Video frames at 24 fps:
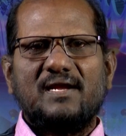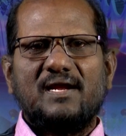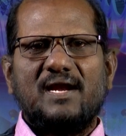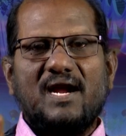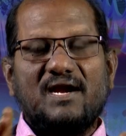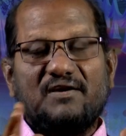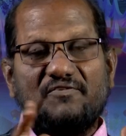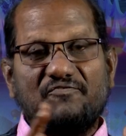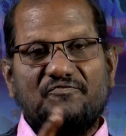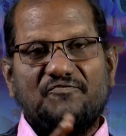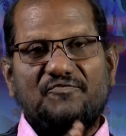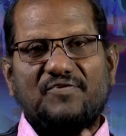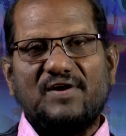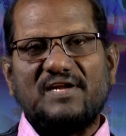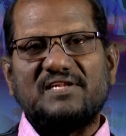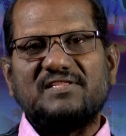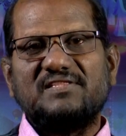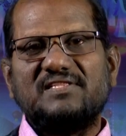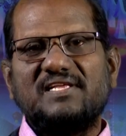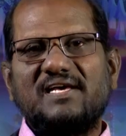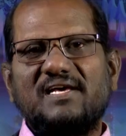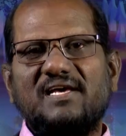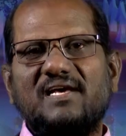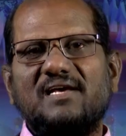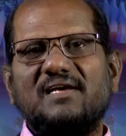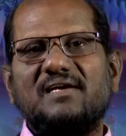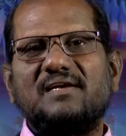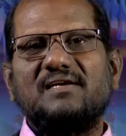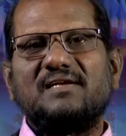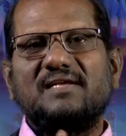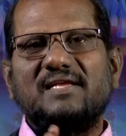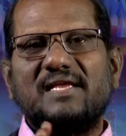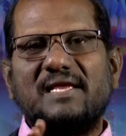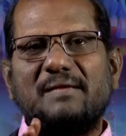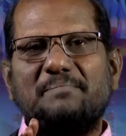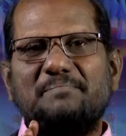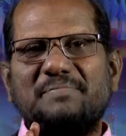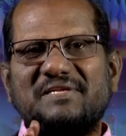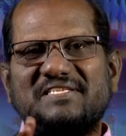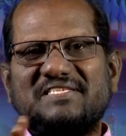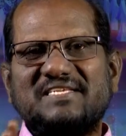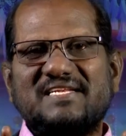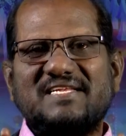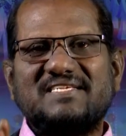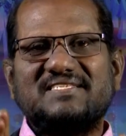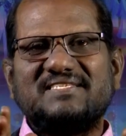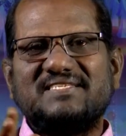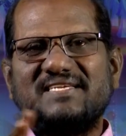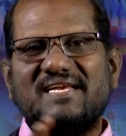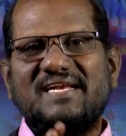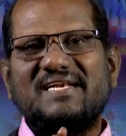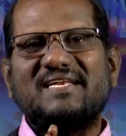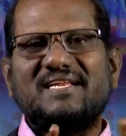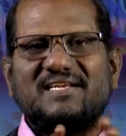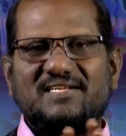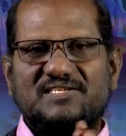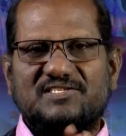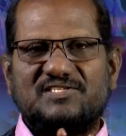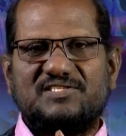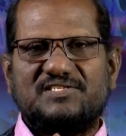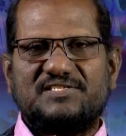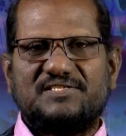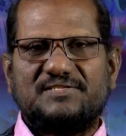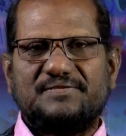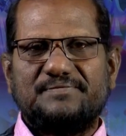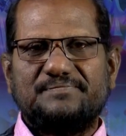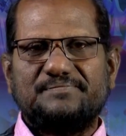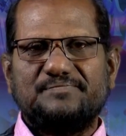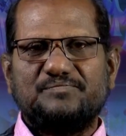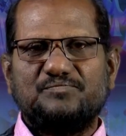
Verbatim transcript: and further a business interests